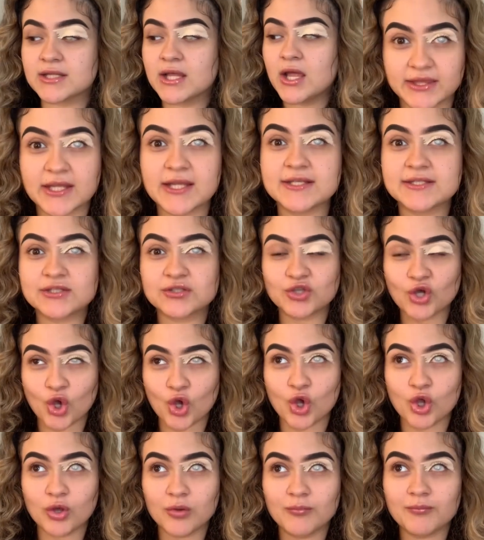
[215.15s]
They
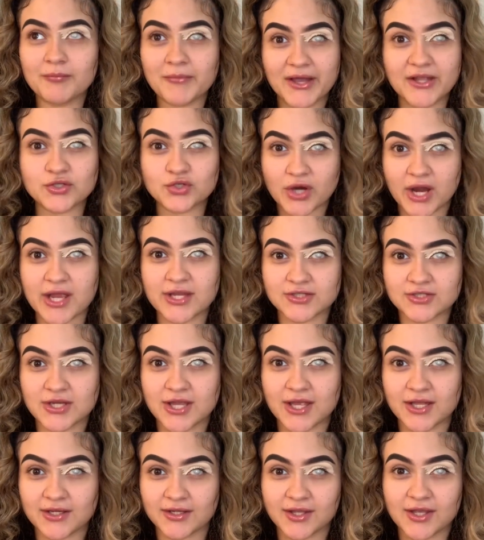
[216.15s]
stole my trash
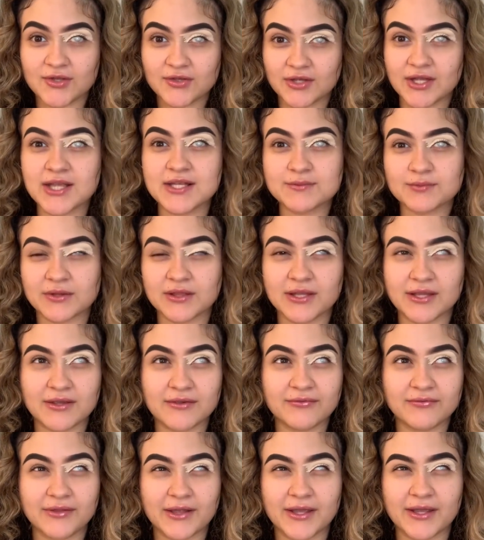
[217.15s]
can. Can you guys
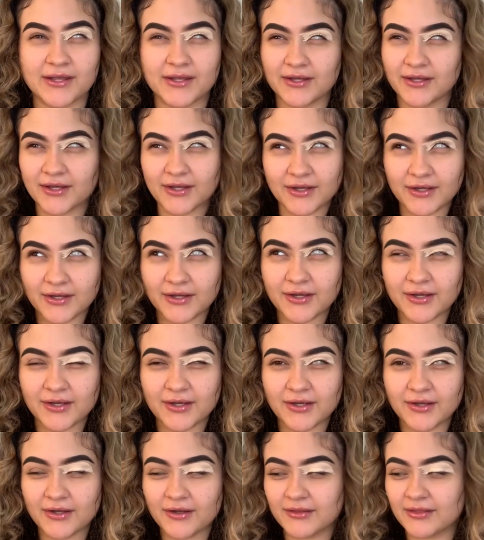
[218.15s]
believe, like
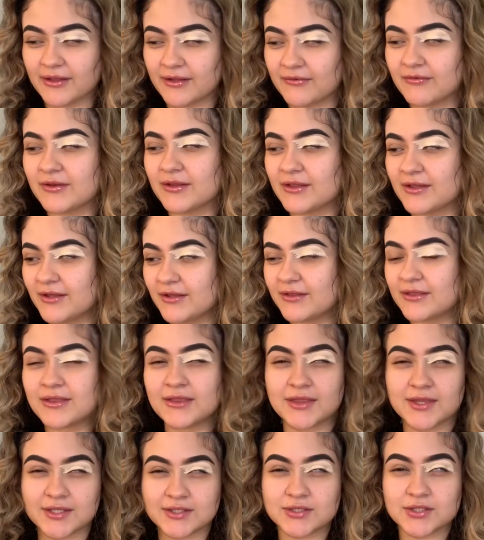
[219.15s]
really,
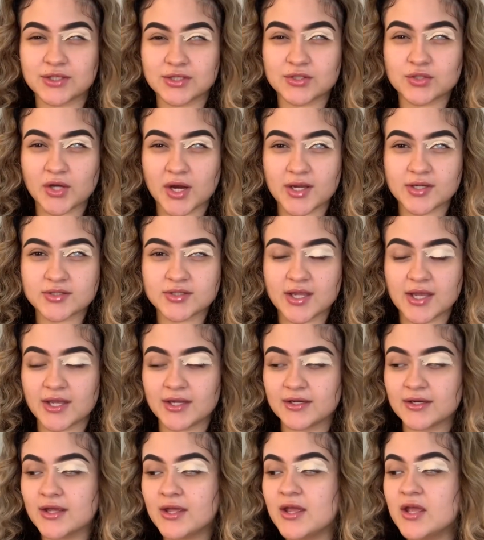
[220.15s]
the trash
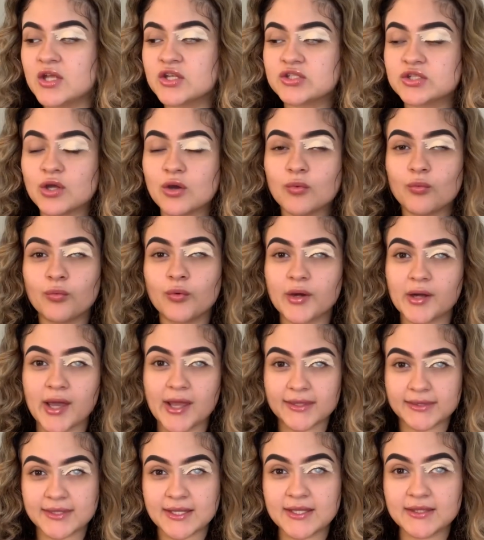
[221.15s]
can? So what
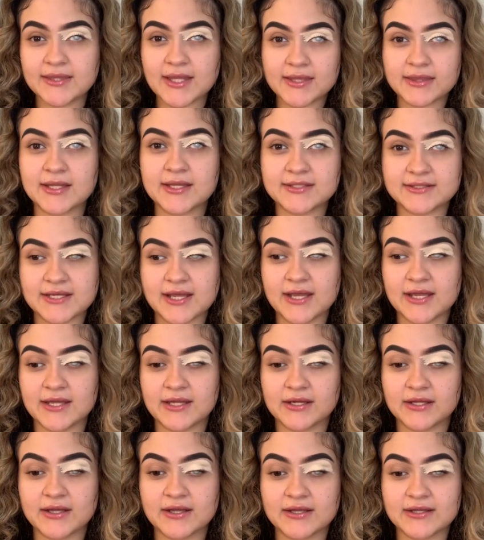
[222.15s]
I think that they did,
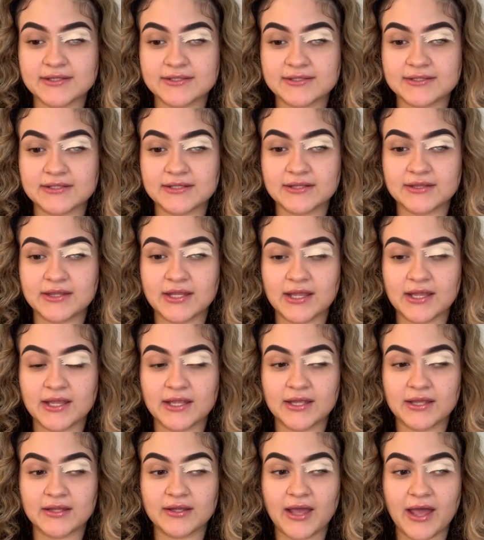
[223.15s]
because
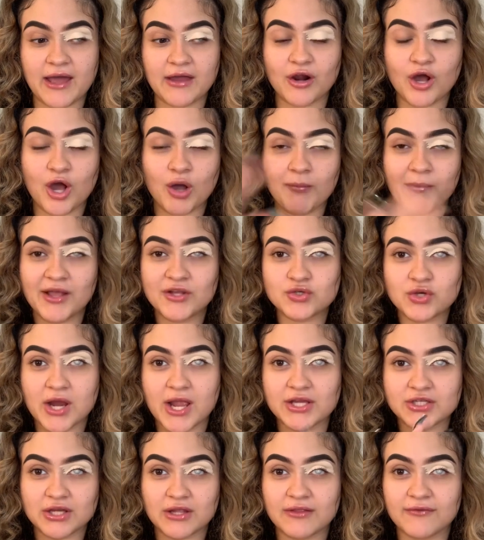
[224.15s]
they had all my
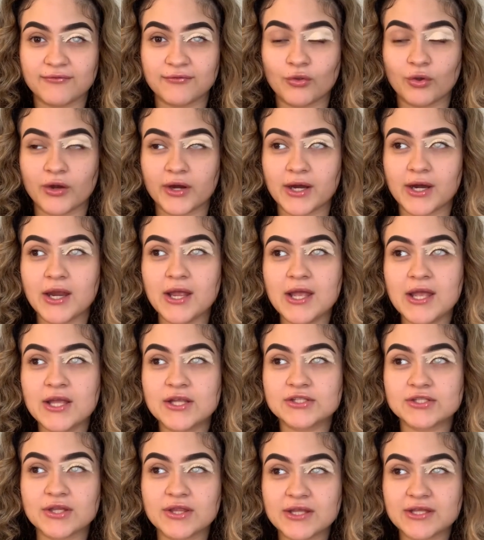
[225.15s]
trash on the floor,
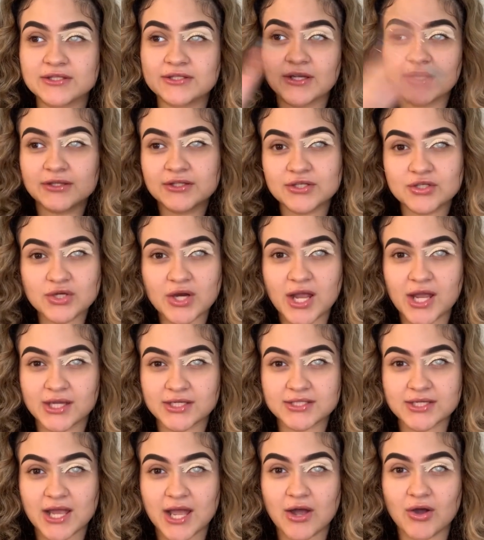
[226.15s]
so they took the
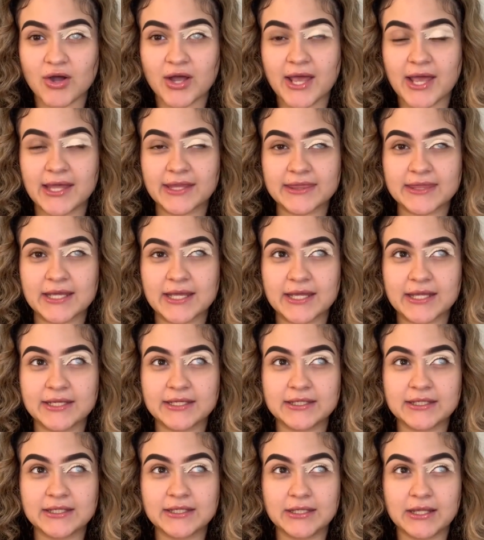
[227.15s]
trash out and then
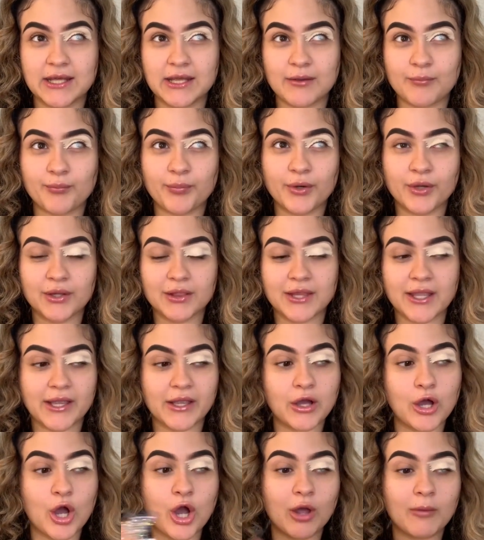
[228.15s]
they put
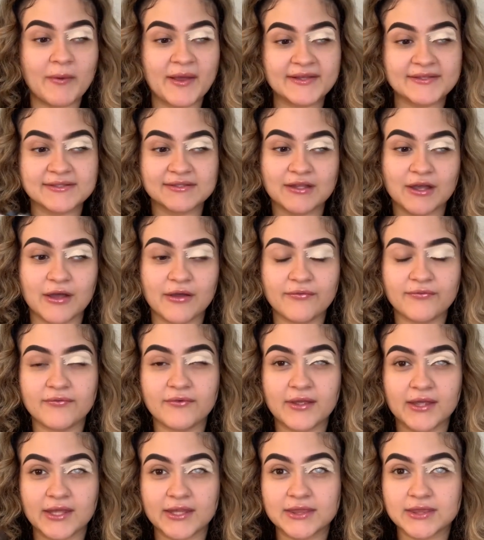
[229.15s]
like all my stuff
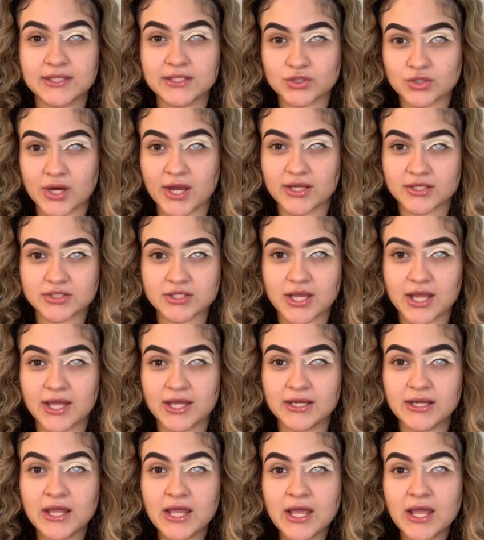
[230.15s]
in the trash
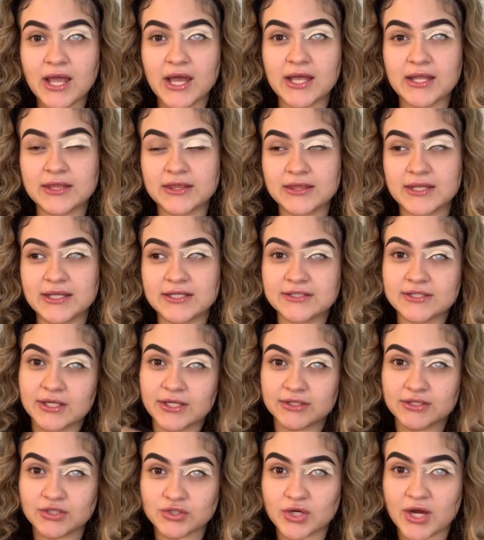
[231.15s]
can and they
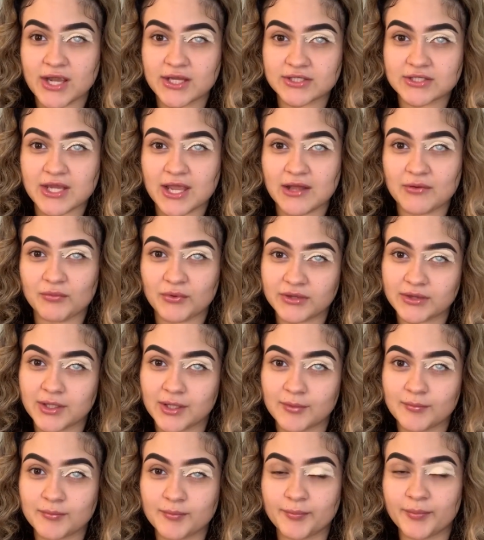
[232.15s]
took the trash can with
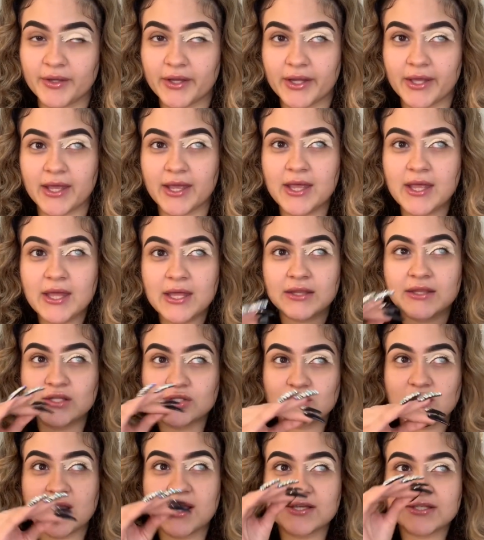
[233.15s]
them. But the
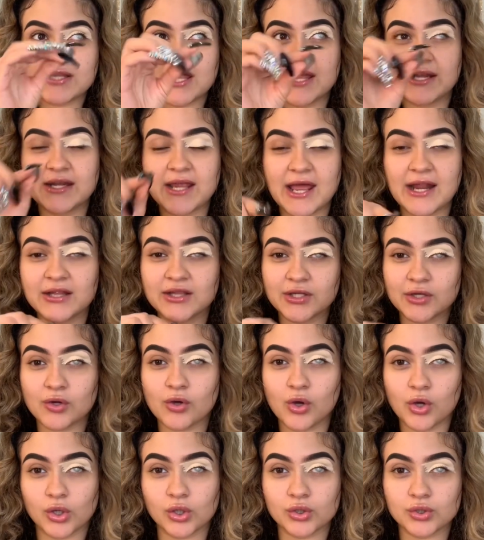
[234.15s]
trash can had little
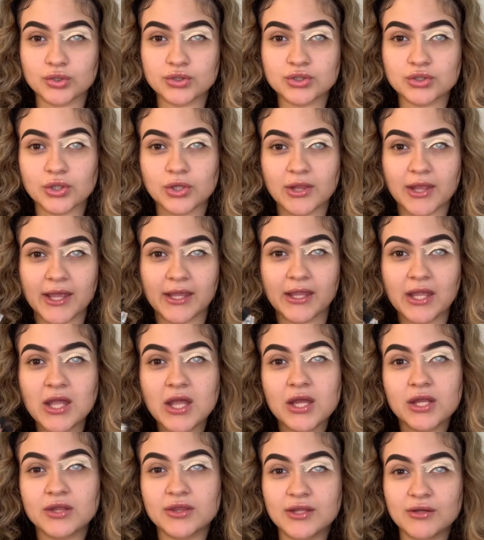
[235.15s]
holes, so like
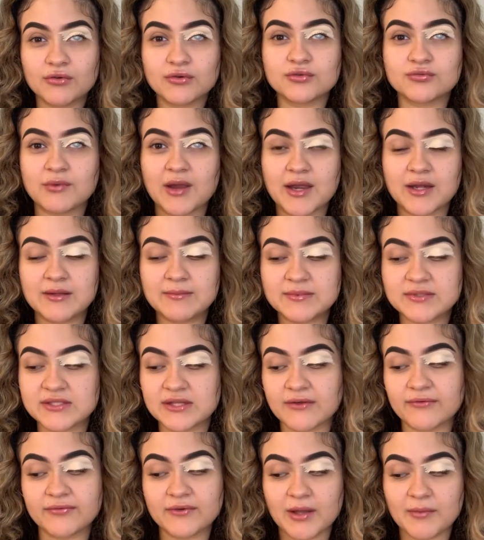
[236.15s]
there was random
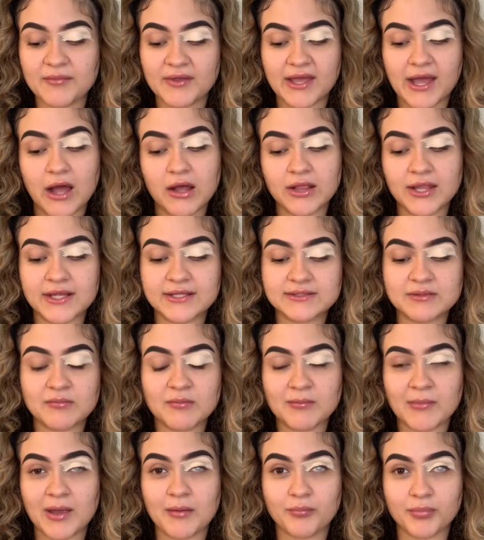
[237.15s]
stuff coming out, like some
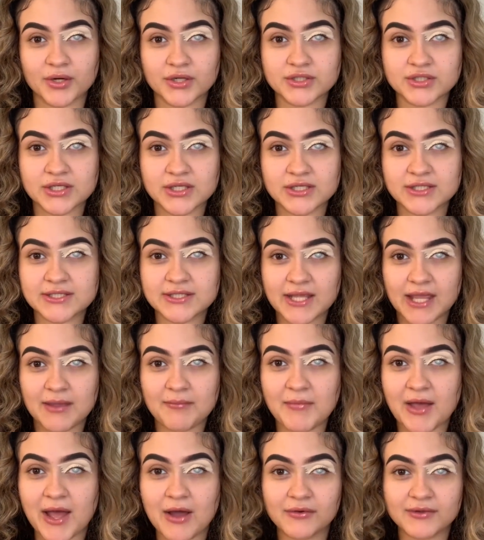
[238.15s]
of my brushes
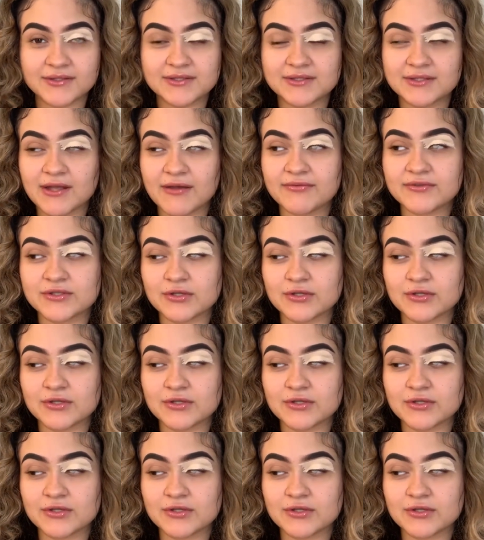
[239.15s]
came out and stuff.